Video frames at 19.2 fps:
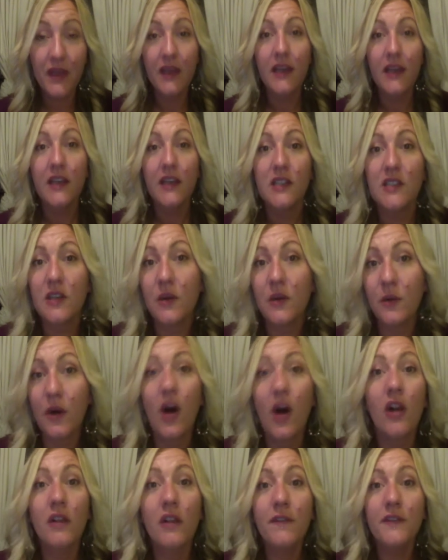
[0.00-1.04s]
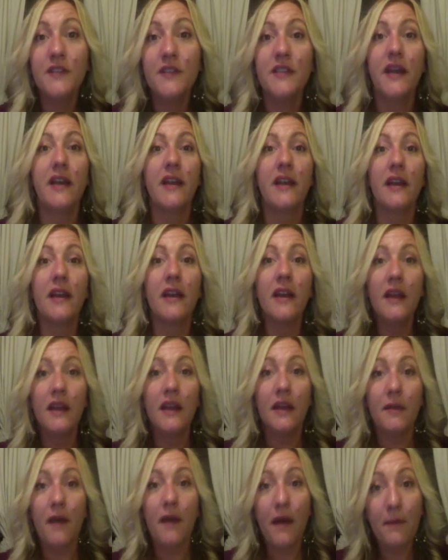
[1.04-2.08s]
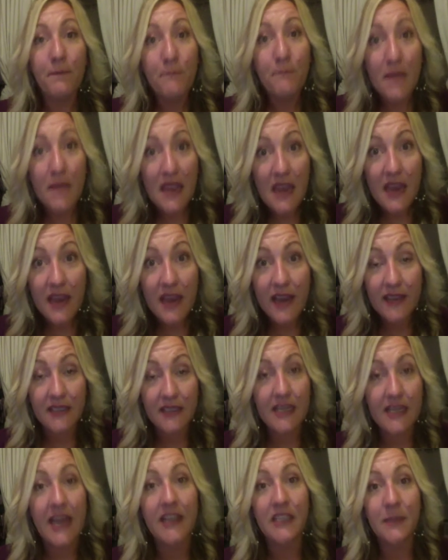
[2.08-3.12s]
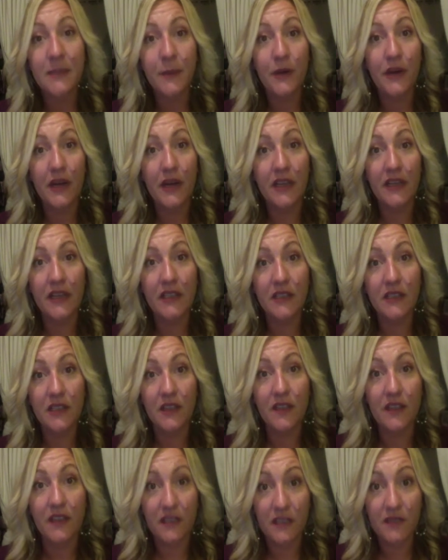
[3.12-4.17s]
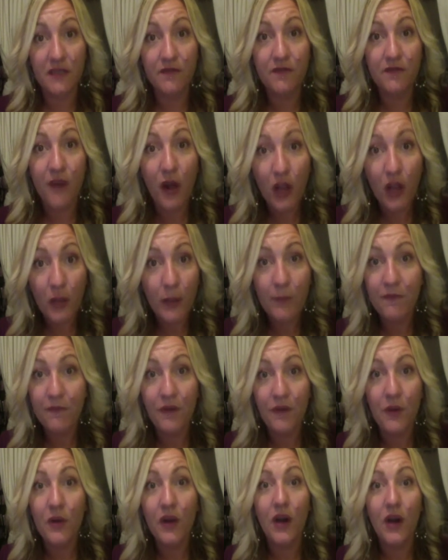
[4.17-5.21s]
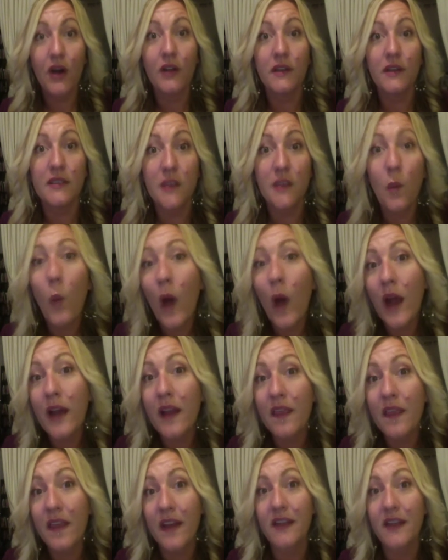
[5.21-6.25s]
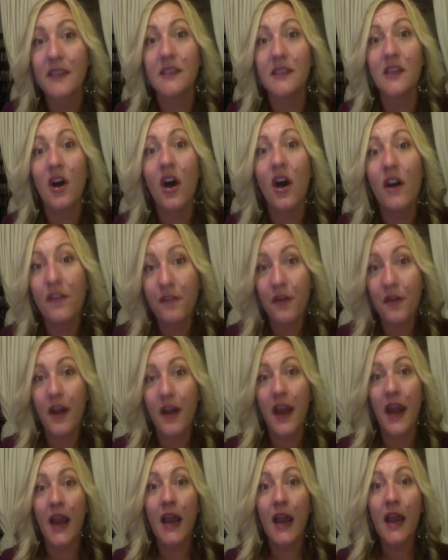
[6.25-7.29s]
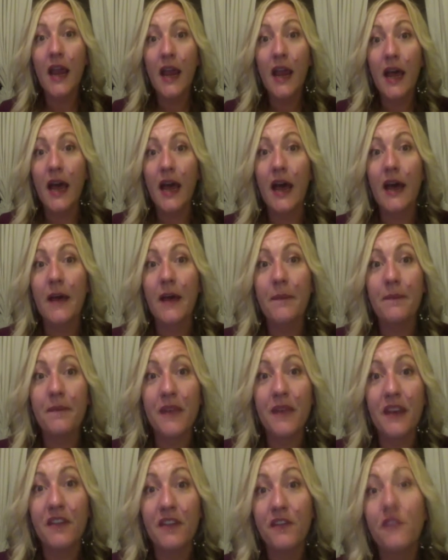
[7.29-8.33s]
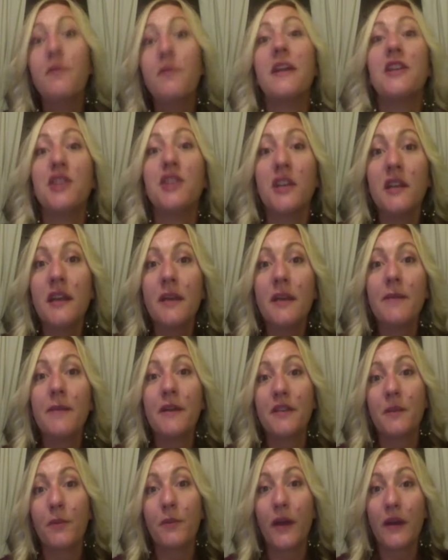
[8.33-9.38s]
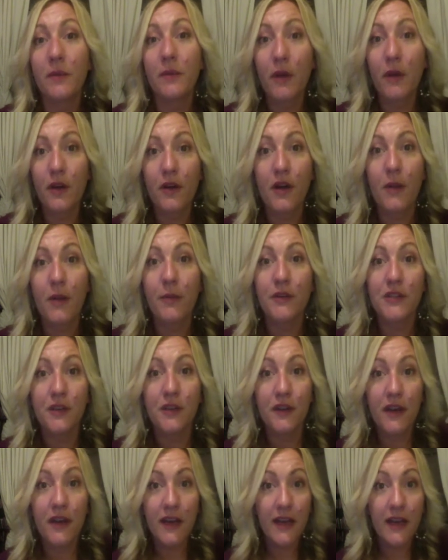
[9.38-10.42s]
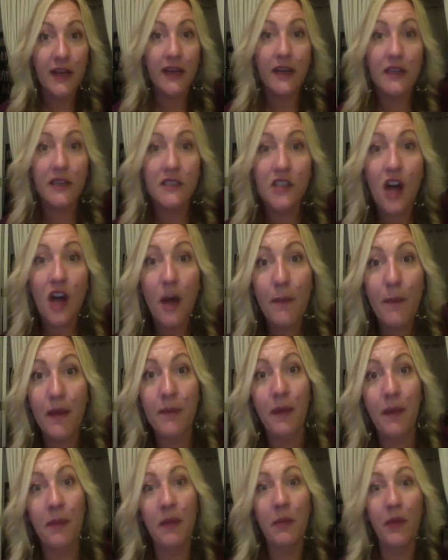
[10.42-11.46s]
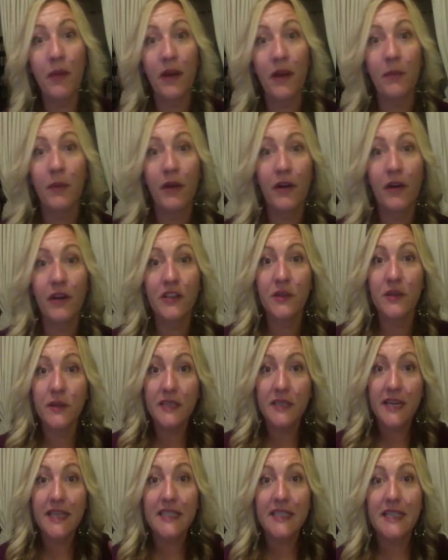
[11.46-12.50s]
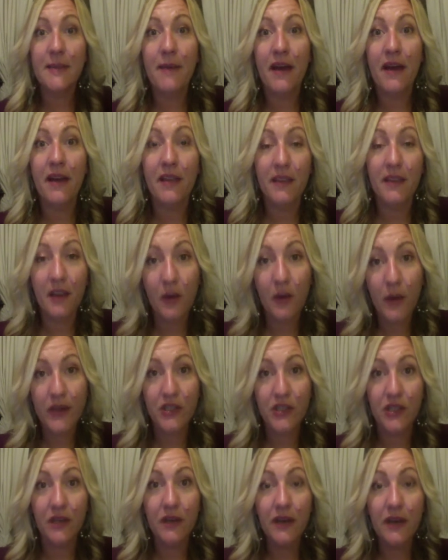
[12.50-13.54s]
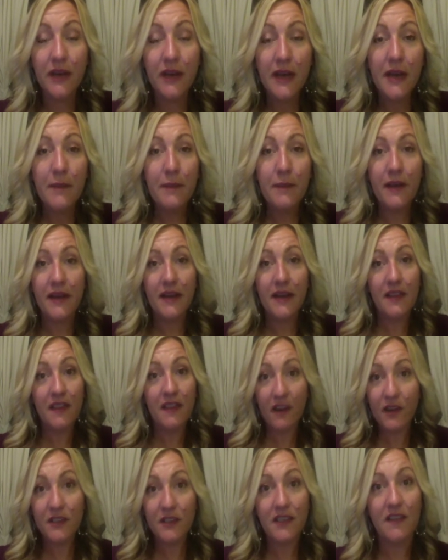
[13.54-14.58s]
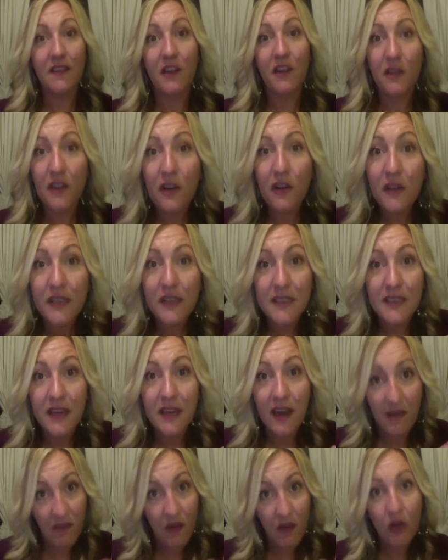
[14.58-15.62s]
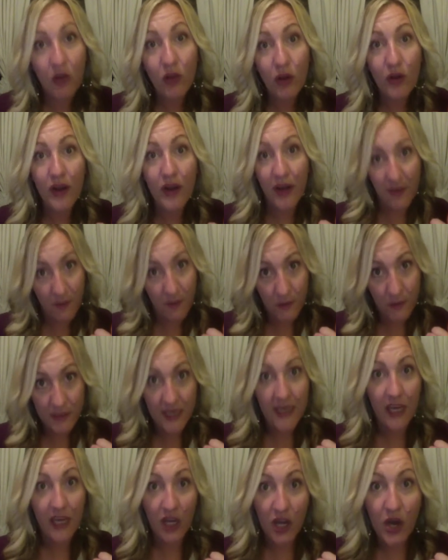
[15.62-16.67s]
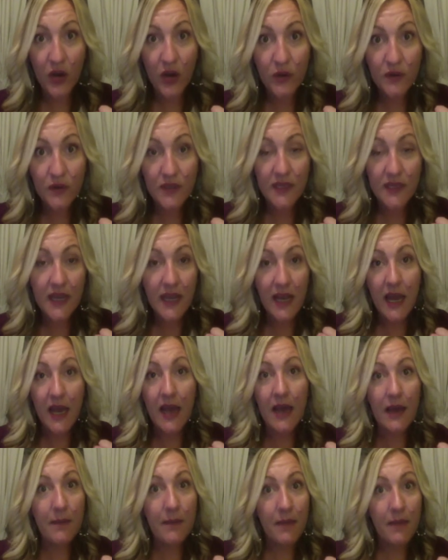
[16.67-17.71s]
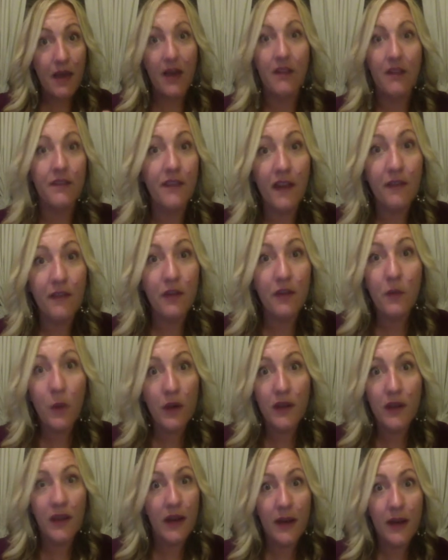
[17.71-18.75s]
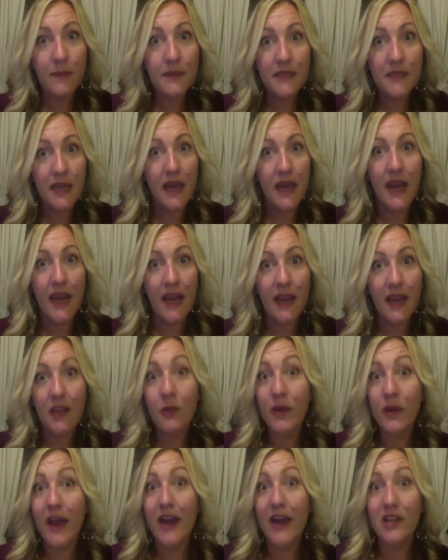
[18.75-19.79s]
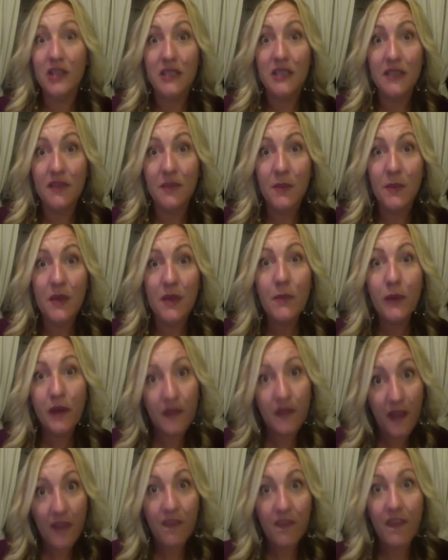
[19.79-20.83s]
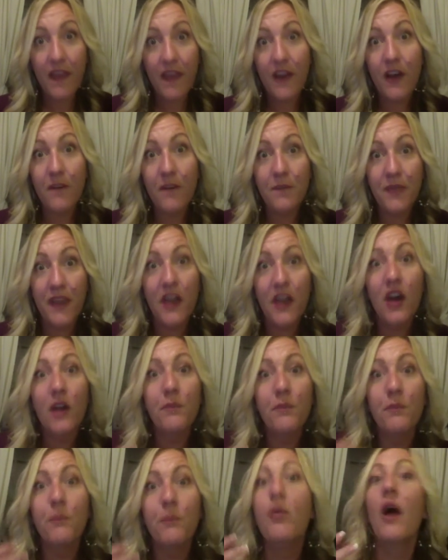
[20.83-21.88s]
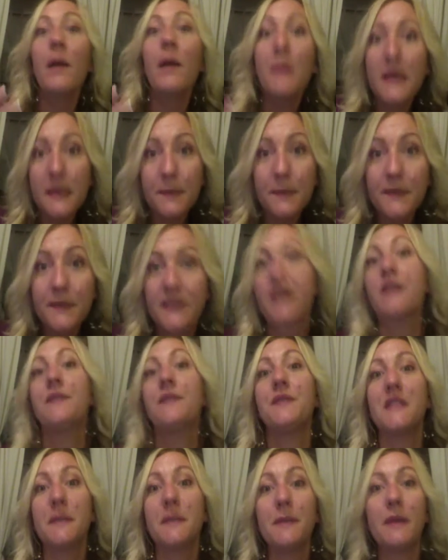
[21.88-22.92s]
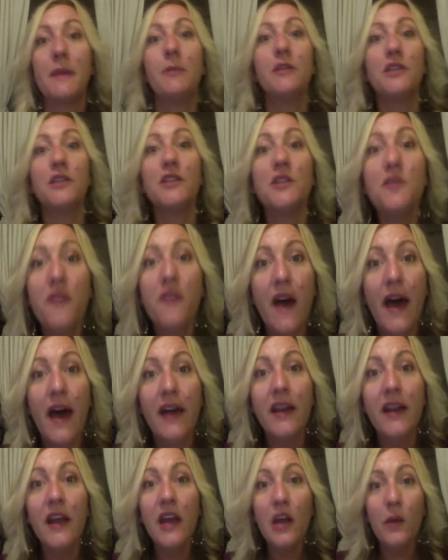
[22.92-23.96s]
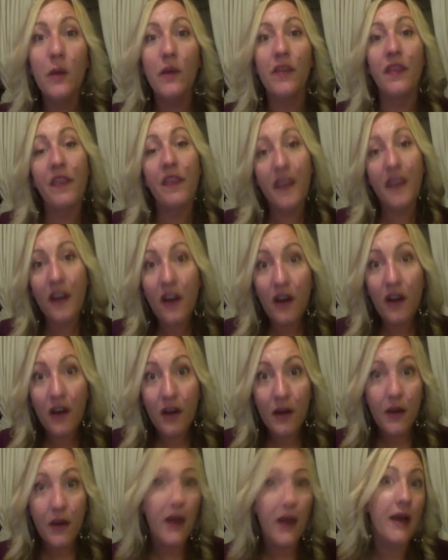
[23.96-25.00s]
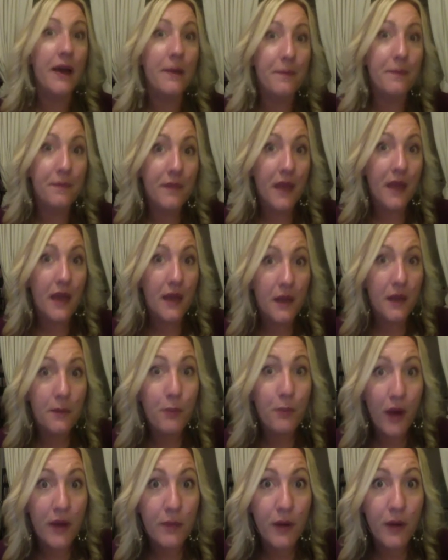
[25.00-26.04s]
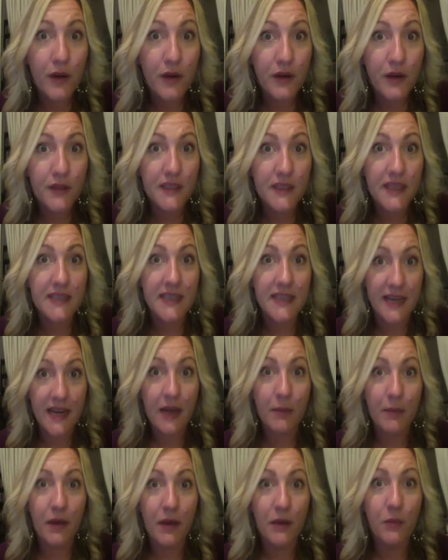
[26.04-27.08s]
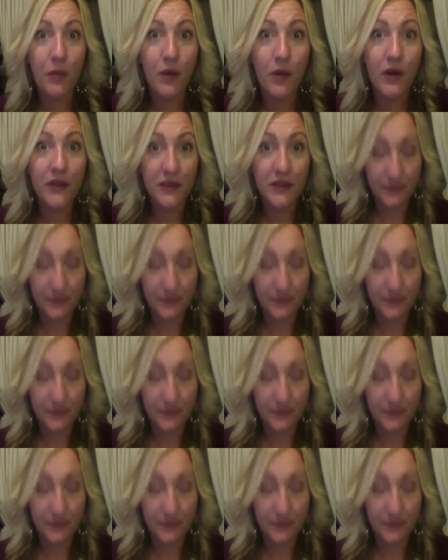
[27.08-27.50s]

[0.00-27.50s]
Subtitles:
So all of a sudden, me as the expert in this follow-up phone call is the one that is offering information about the brand partner opportunity, and it is not my baby brand partner, so it takes them out of the equation. But they're sitting there and they're listening and they're learning and they're taking notes of every word that I'm saying and the reactions of the people, and they are priming themselves to be able to do that with their brand partners as they come on board.